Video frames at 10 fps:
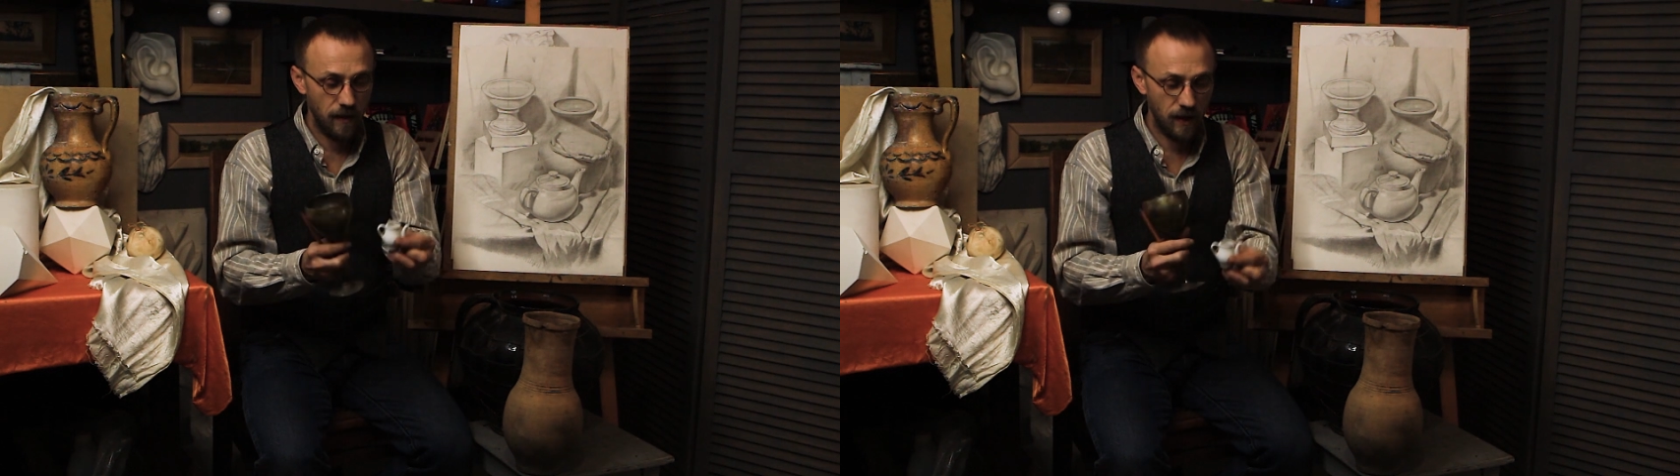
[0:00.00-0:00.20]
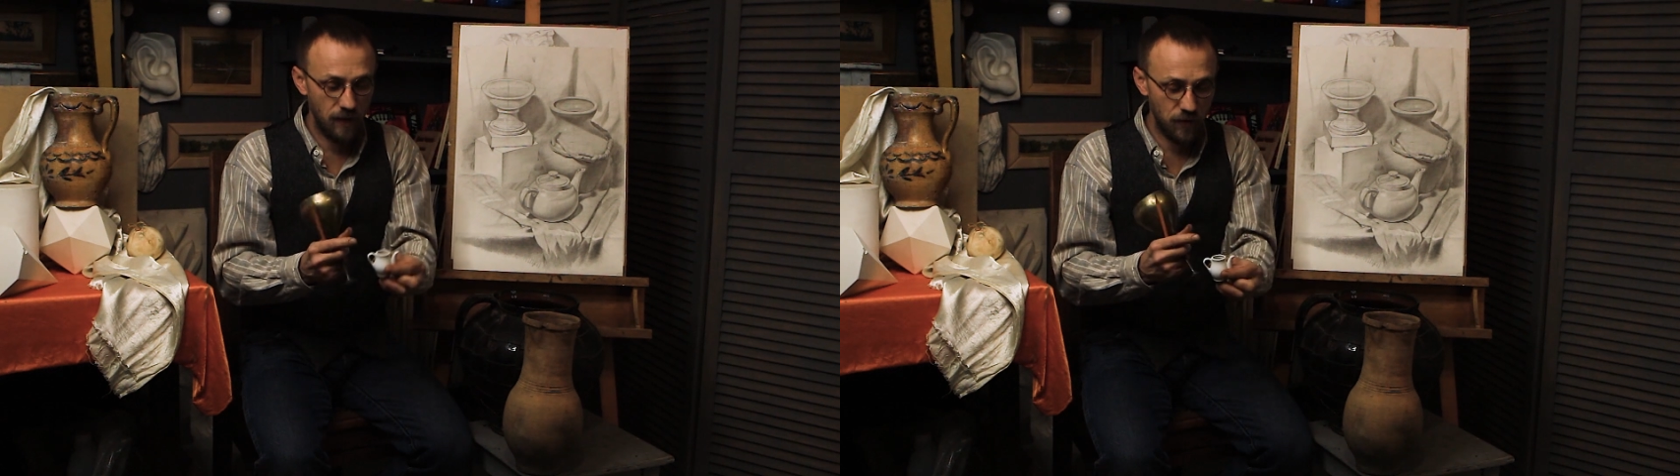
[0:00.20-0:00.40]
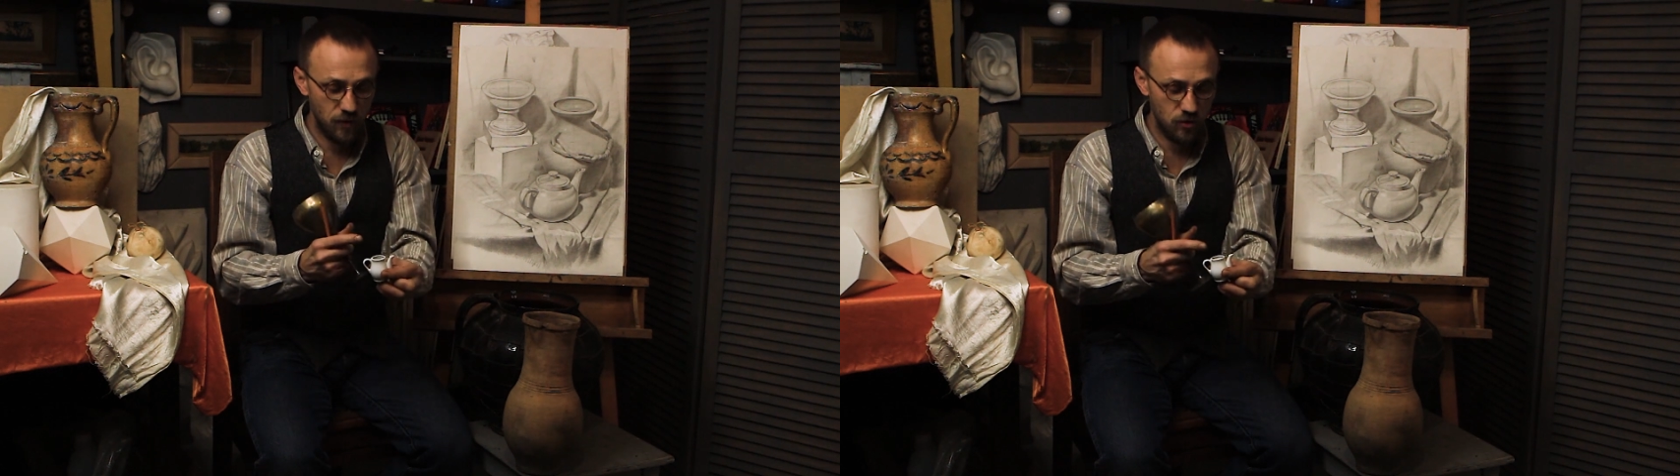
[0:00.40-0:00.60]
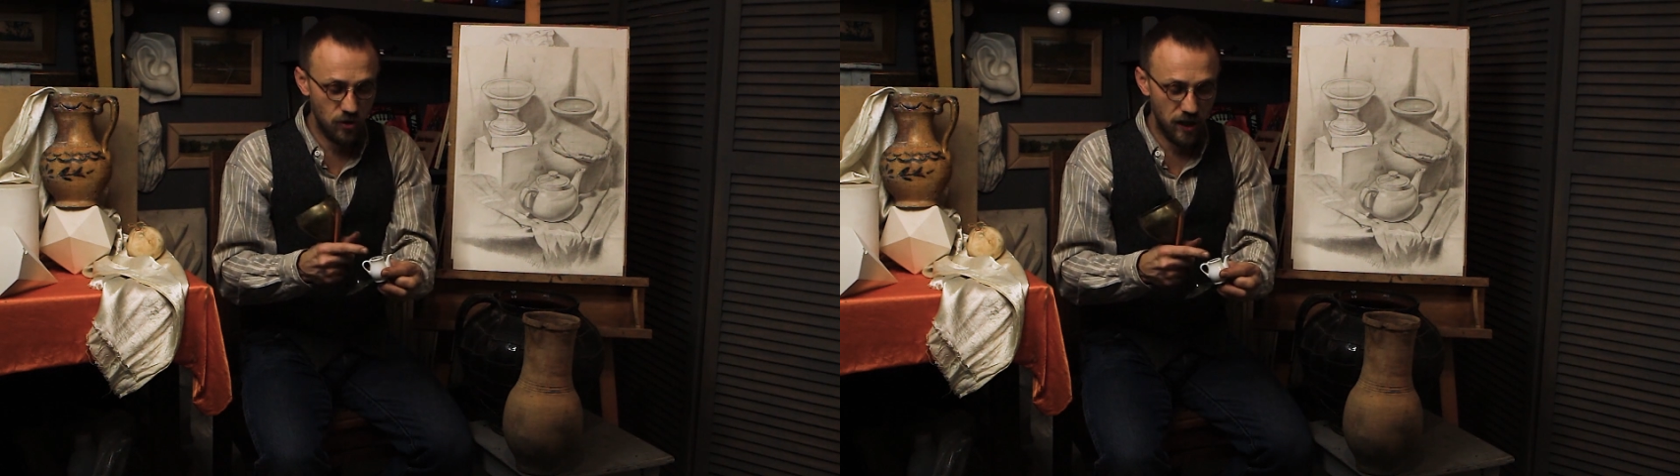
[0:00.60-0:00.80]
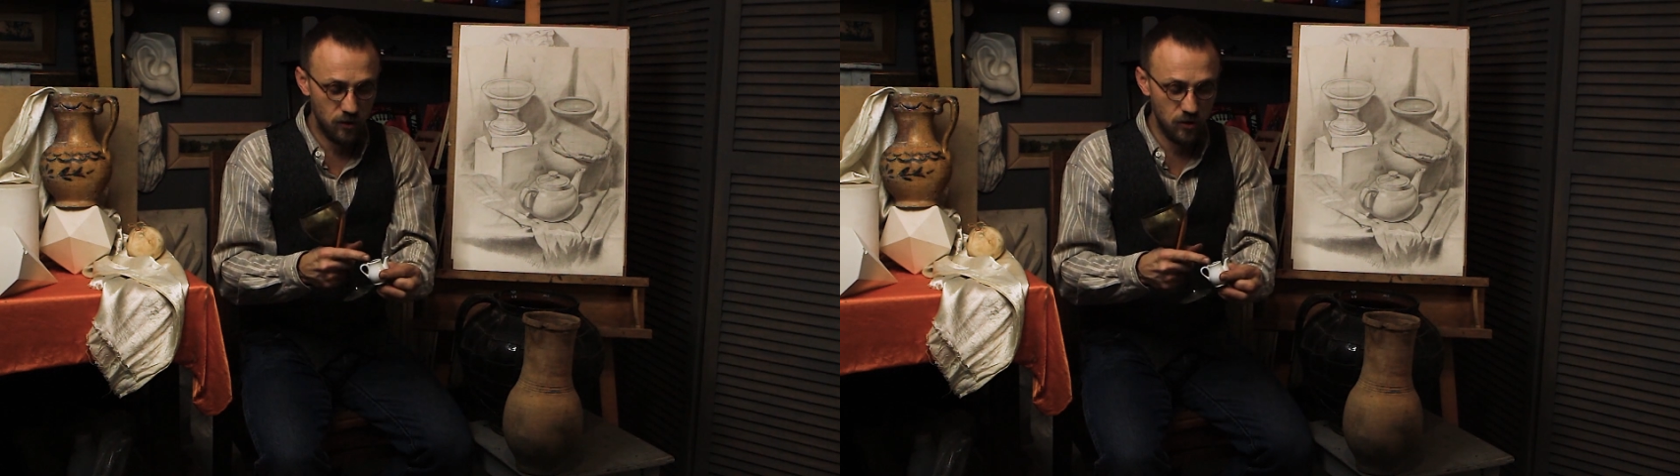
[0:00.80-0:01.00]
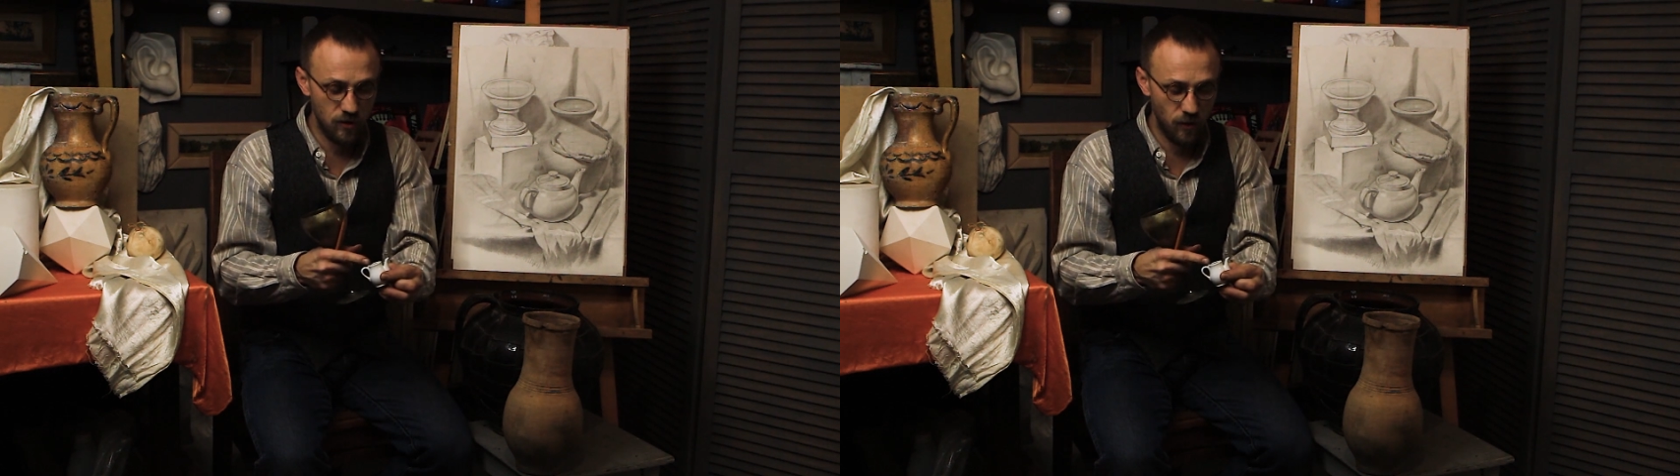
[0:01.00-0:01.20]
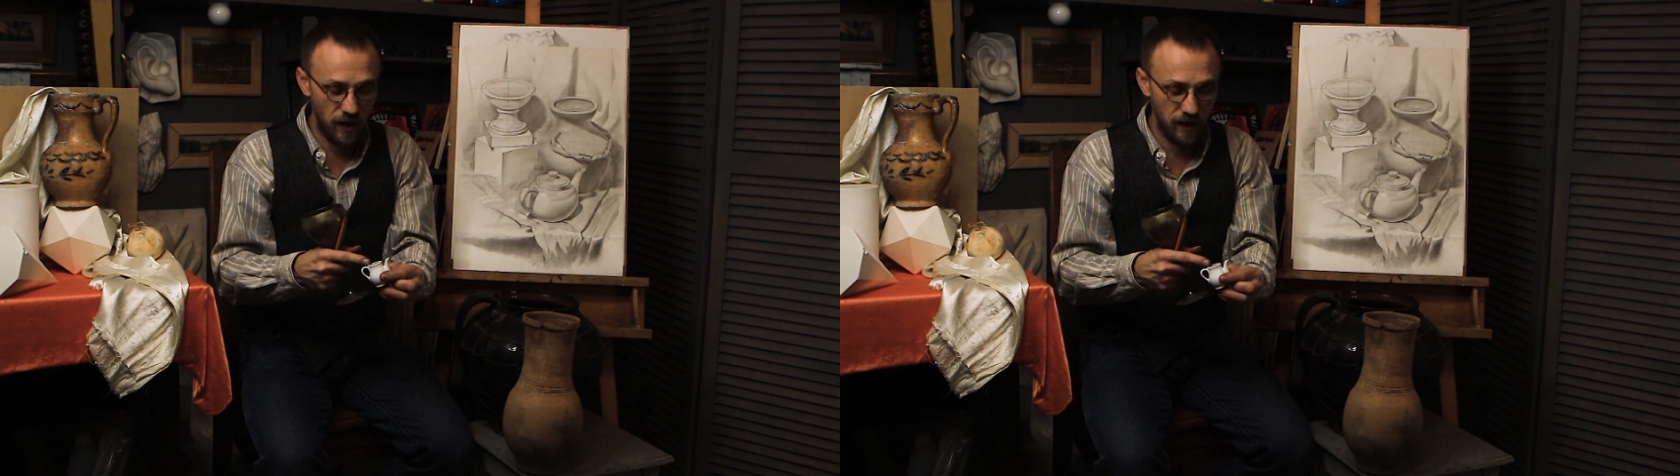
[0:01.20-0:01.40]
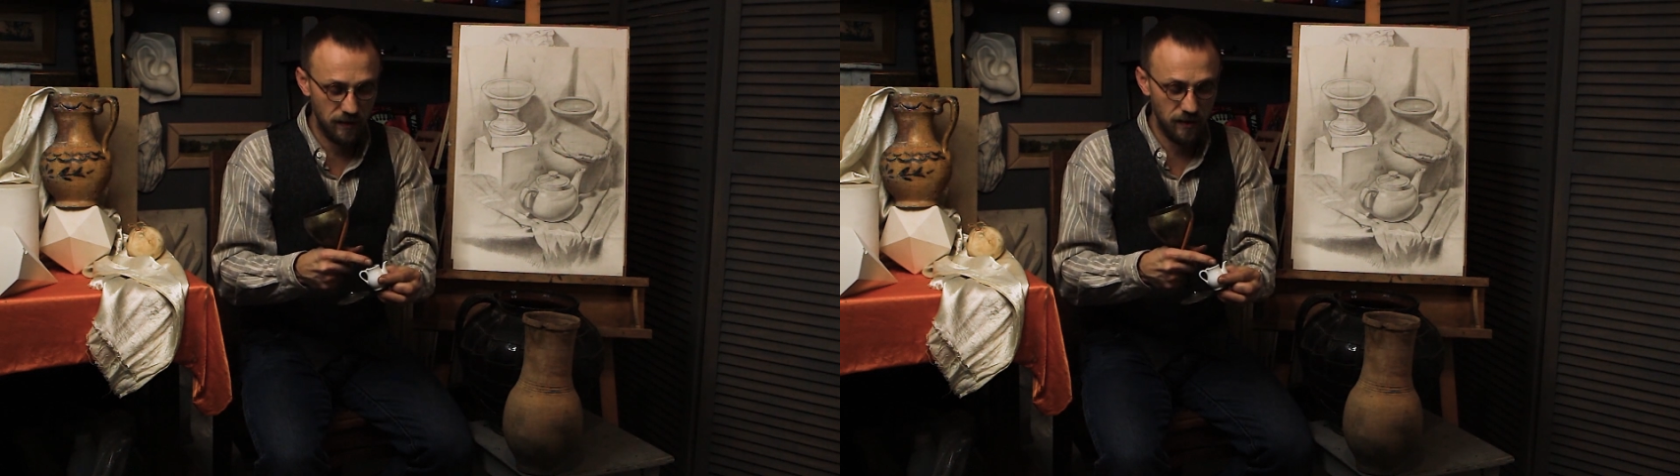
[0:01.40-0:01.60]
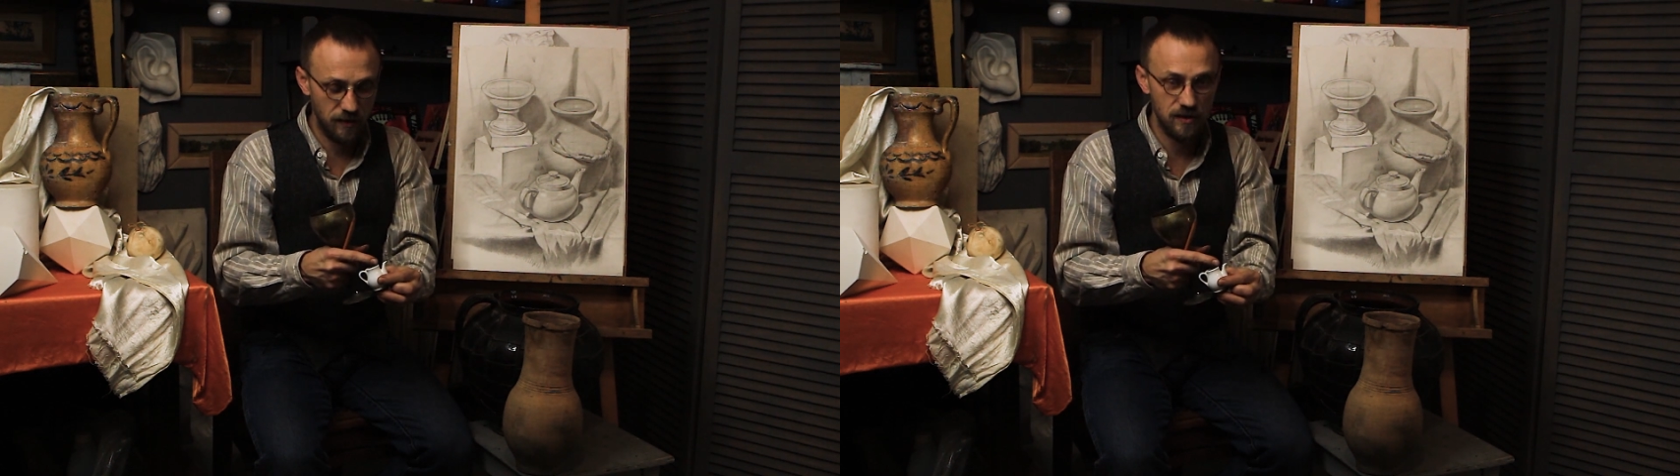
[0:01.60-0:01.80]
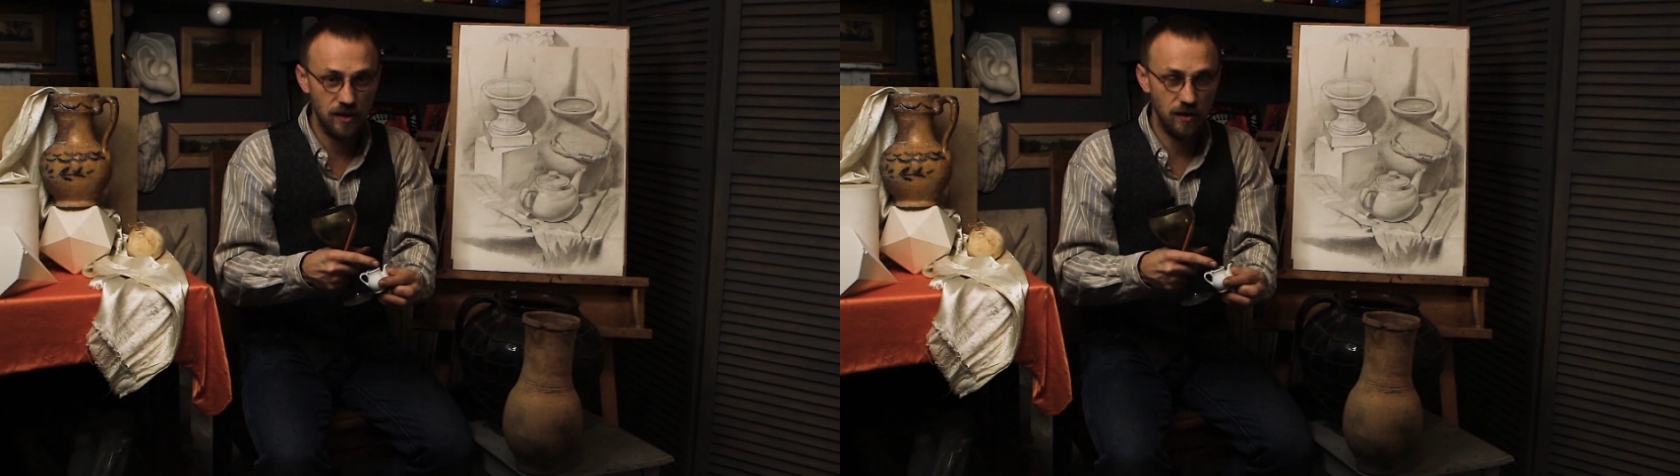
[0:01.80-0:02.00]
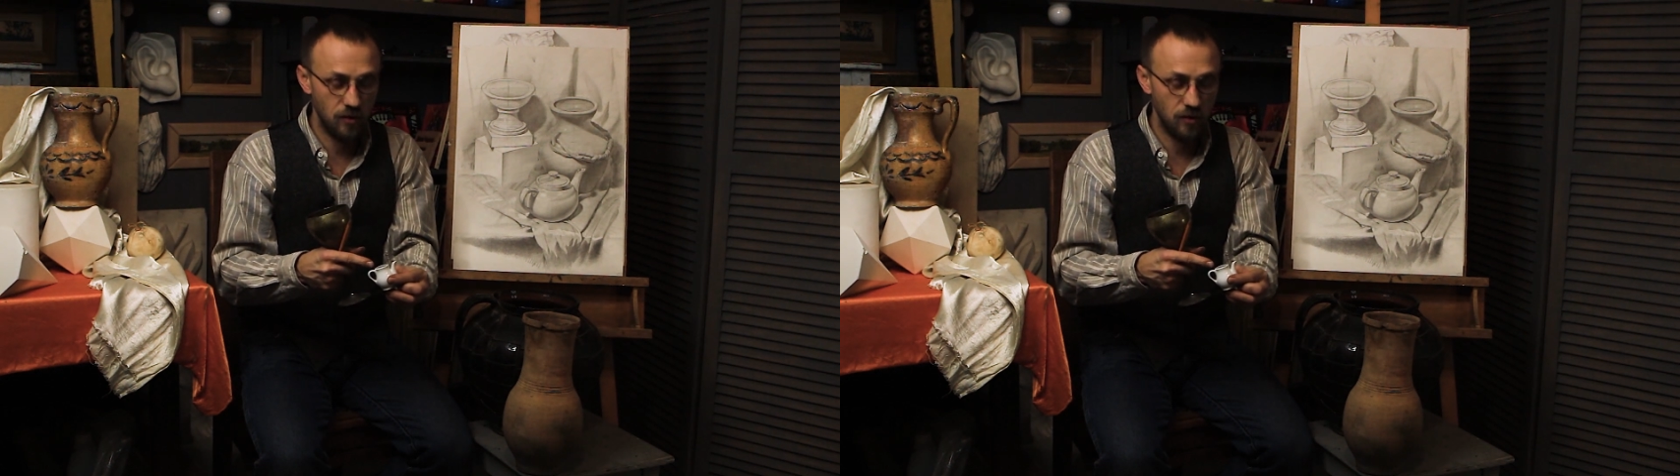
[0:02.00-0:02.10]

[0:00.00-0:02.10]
if you try to divide in the